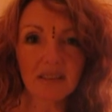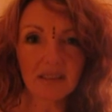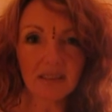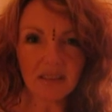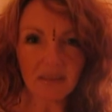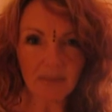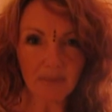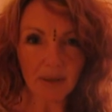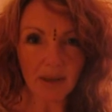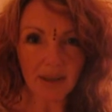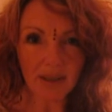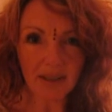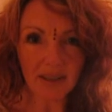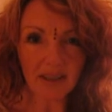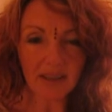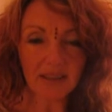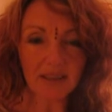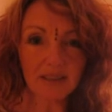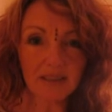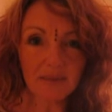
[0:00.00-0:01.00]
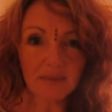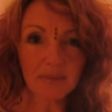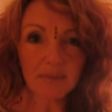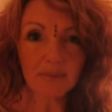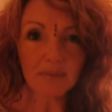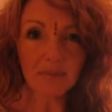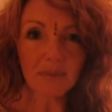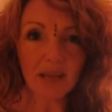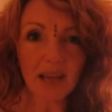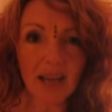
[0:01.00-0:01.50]
the mother
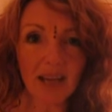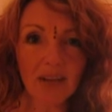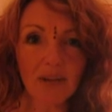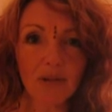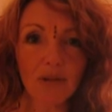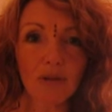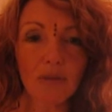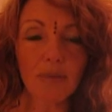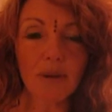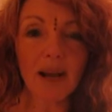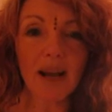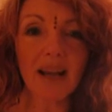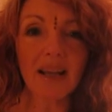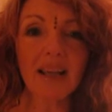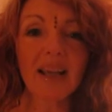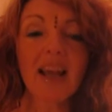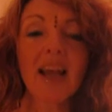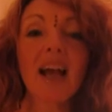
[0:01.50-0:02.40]
at your back.